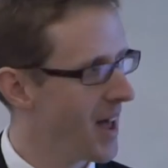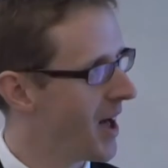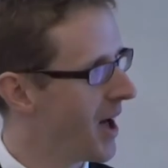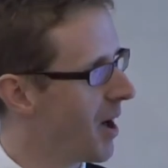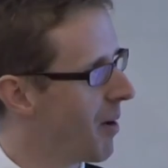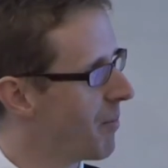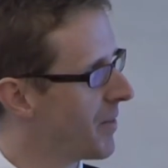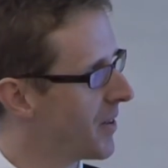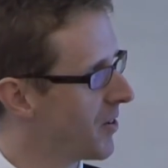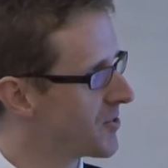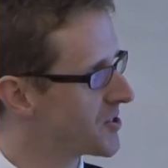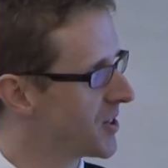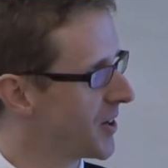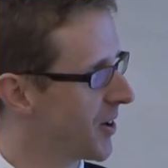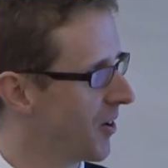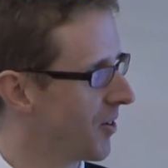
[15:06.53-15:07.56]
Um, they
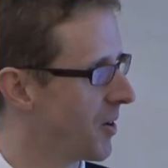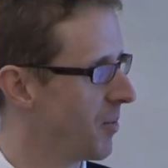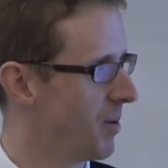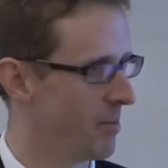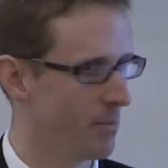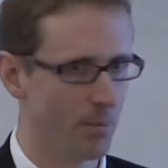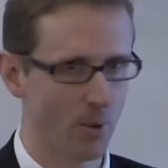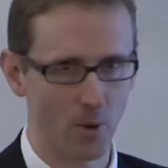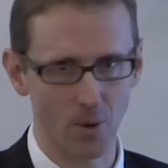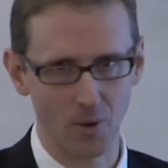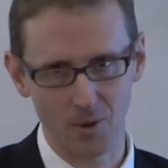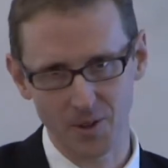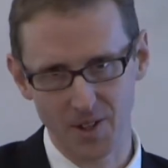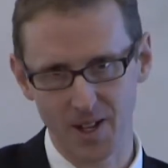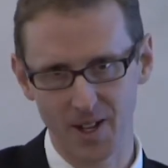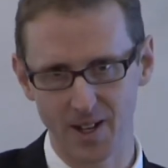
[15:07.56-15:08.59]
obviously got a bit
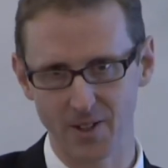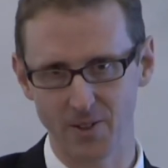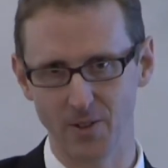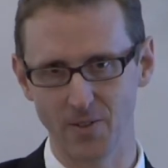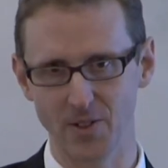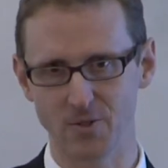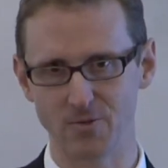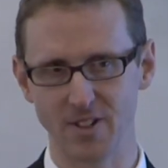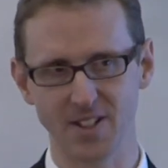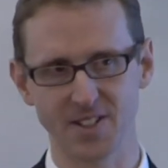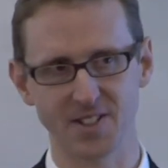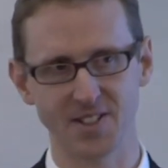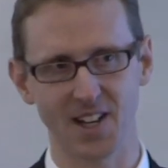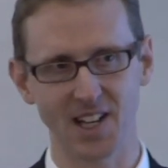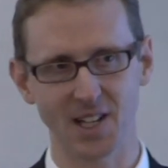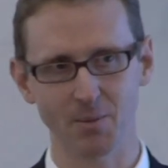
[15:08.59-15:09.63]
bored in doing this
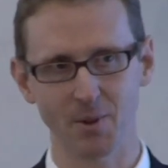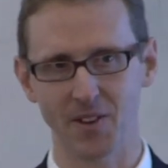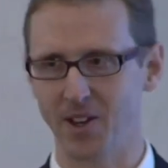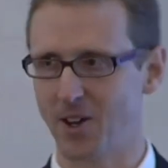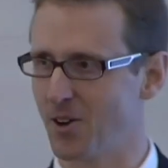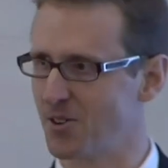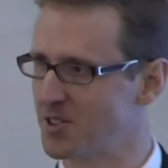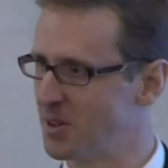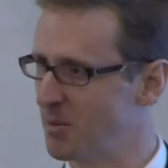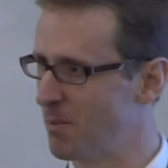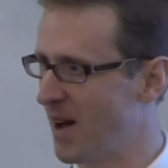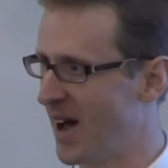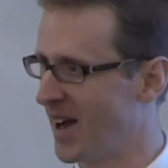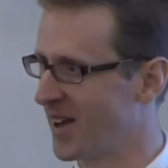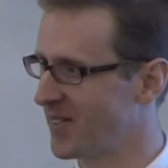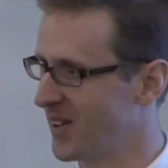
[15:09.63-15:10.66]
redesign. When they got to the
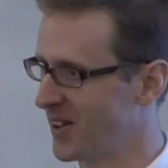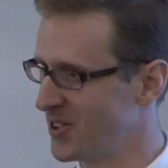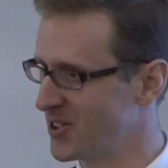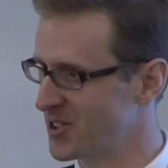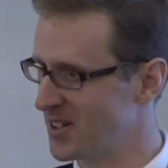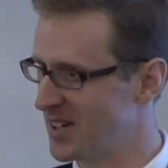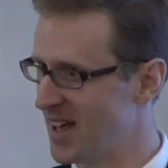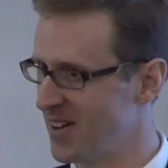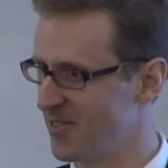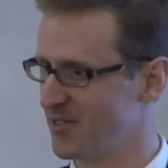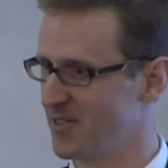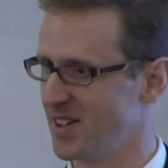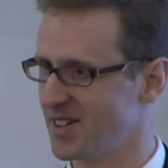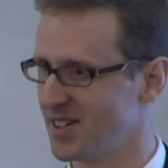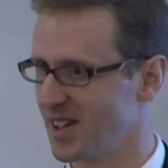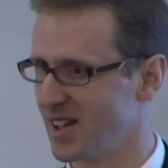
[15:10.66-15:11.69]
back, they just left
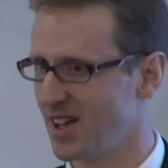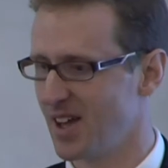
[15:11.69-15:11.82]
it.